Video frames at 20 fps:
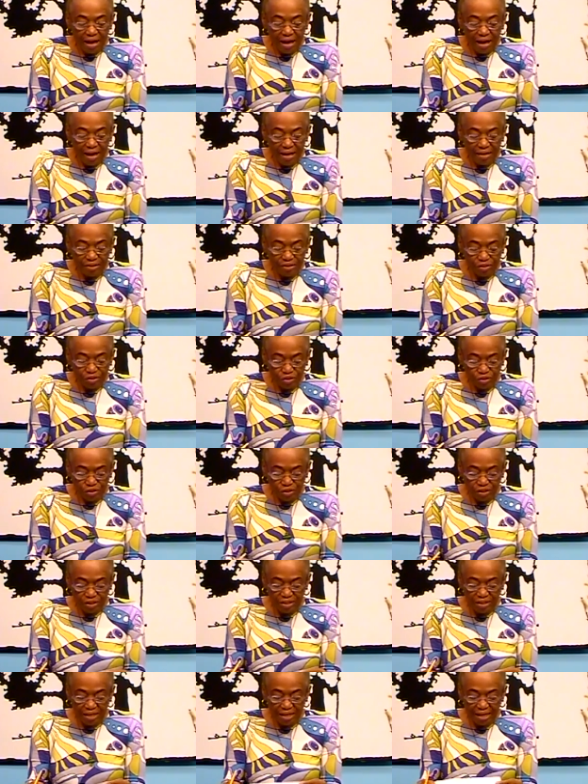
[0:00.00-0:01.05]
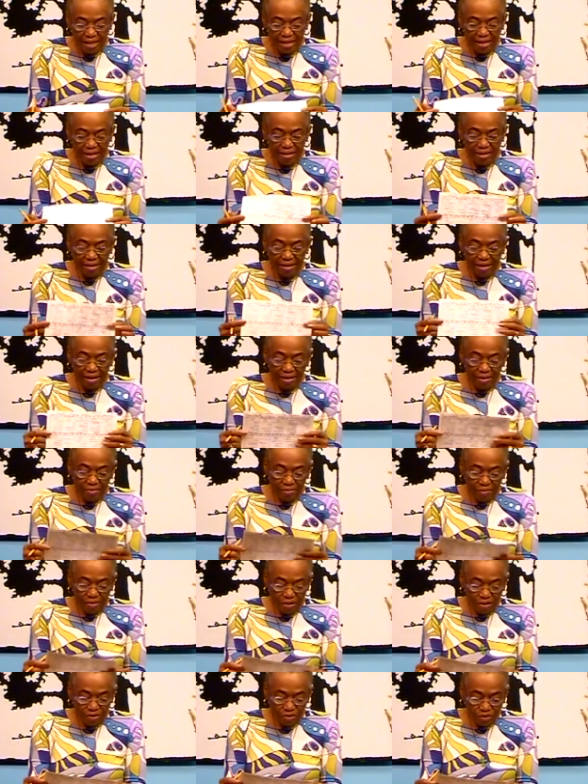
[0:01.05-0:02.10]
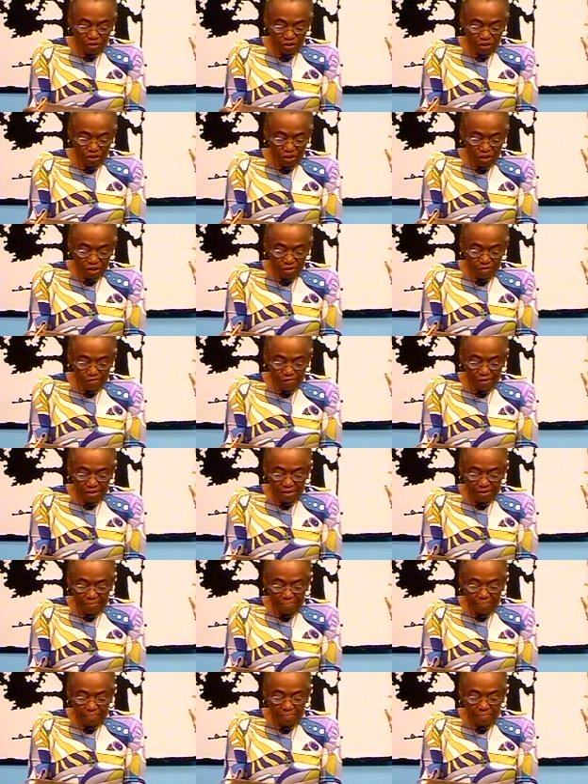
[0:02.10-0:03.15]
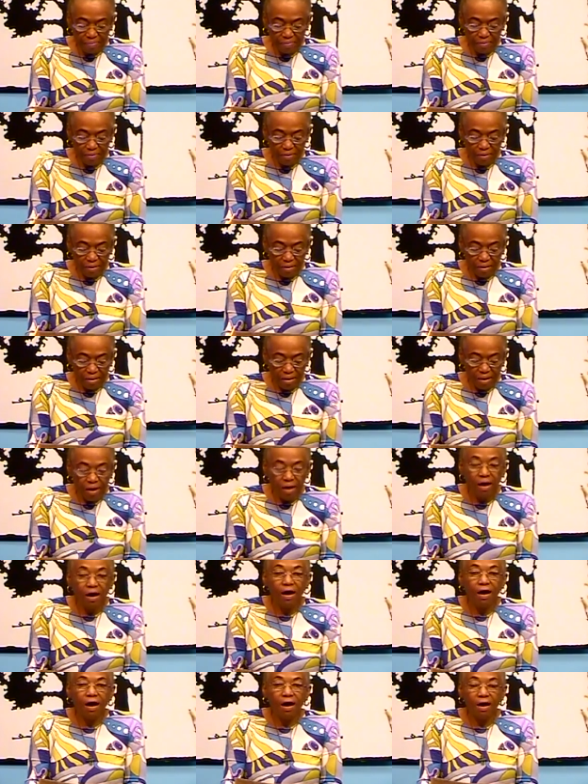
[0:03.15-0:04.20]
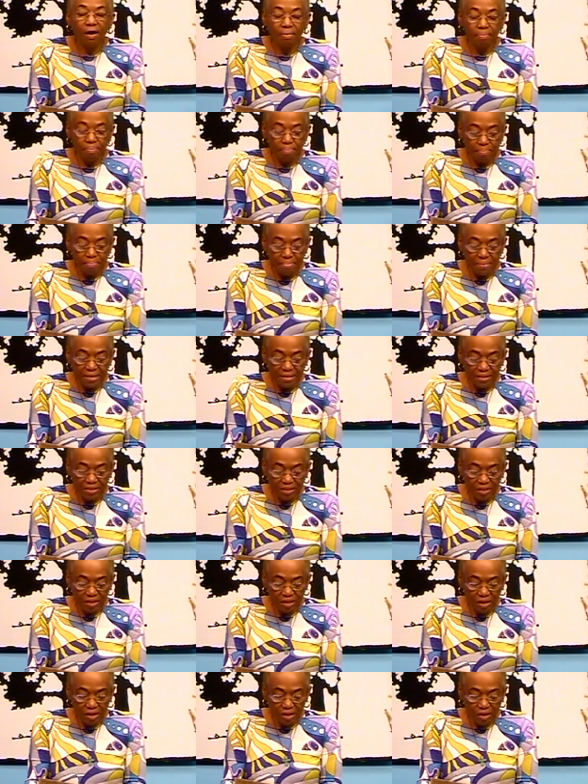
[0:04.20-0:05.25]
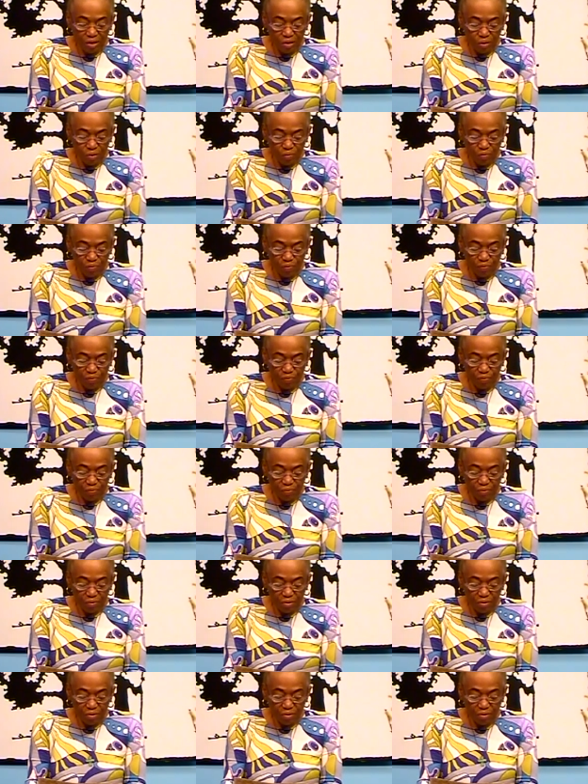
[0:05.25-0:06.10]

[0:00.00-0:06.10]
And today they're serving um, meatloaf,